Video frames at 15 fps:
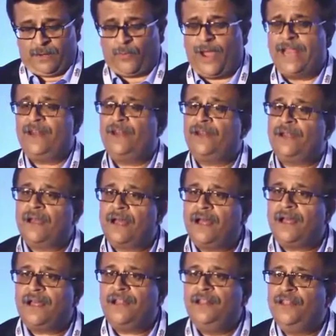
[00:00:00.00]
while a
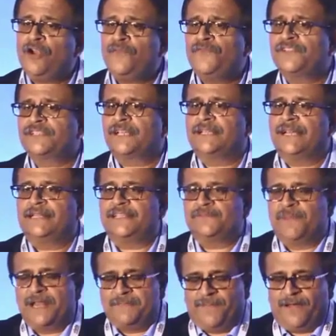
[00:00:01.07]
lot of us are there, there's
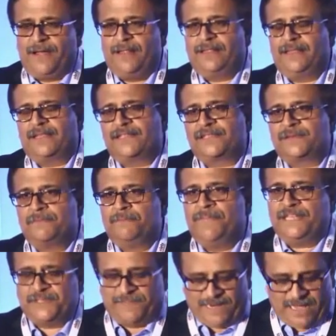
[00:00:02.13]
Manipal, there's
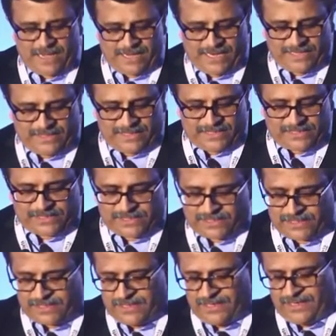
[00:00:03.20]
Bits Pilani, there is
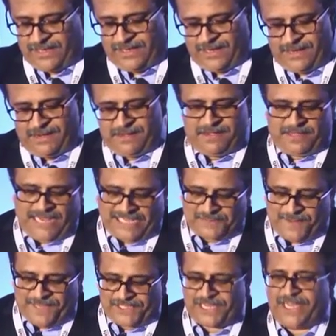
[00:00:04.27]
uh,
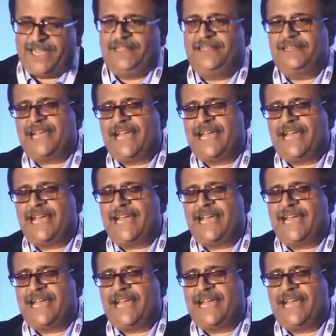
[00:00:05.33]
and the